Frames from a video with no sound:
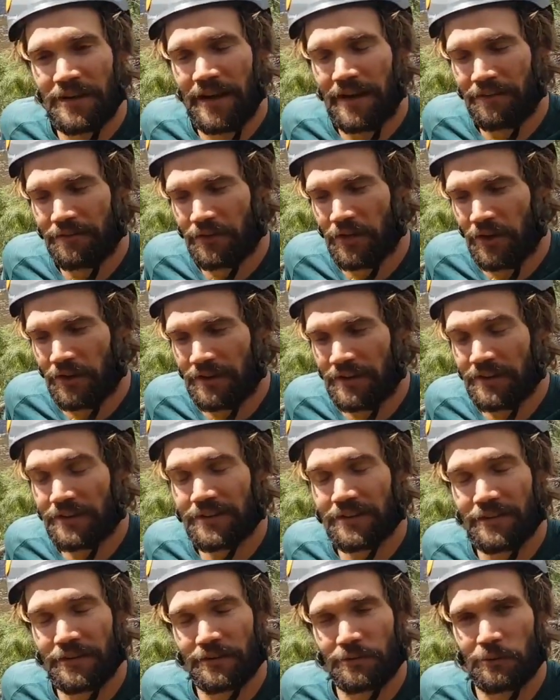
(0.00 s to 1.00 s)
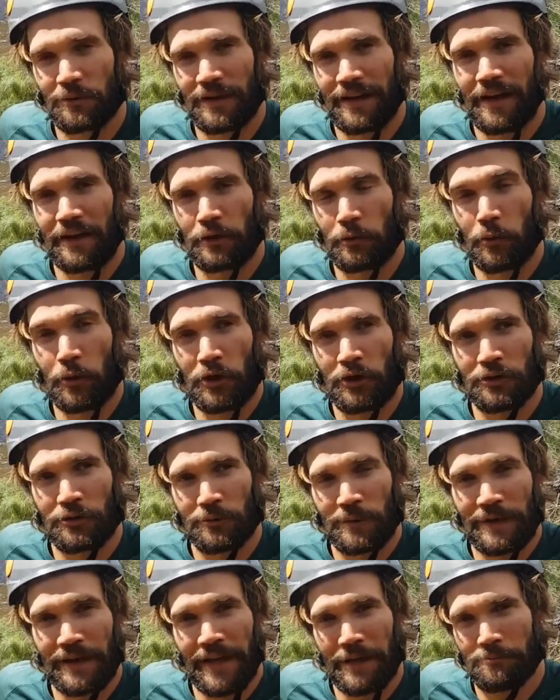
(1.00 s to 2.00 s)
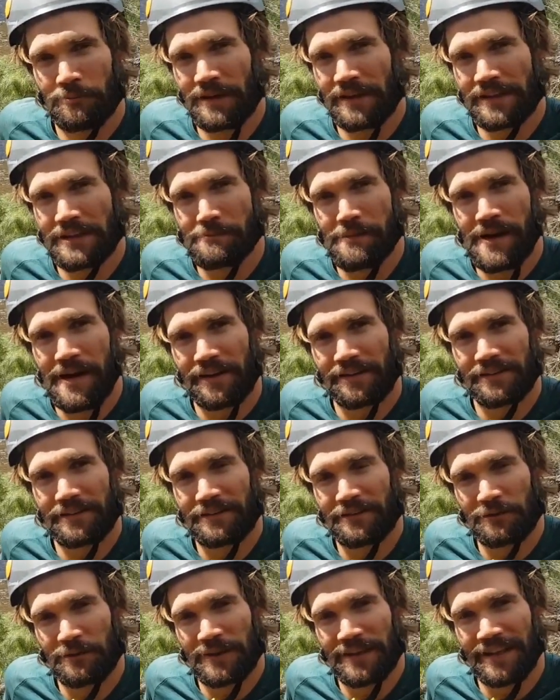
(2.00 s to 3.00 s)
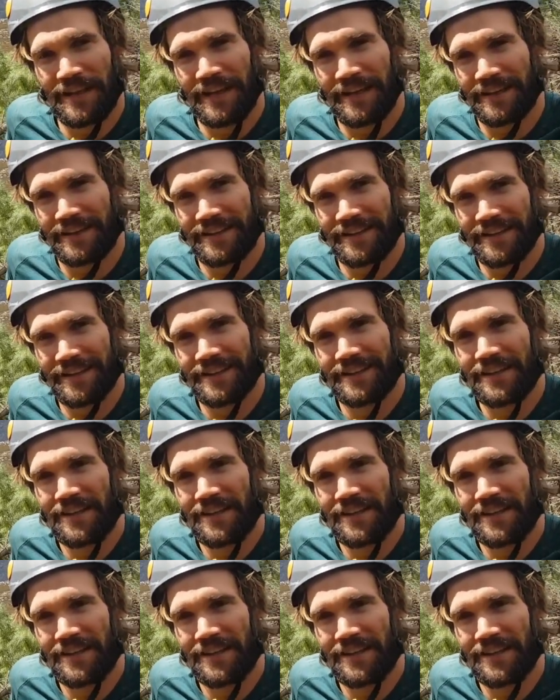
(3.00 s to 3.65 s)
have gotten into this line of work because we like being in the mountains, we like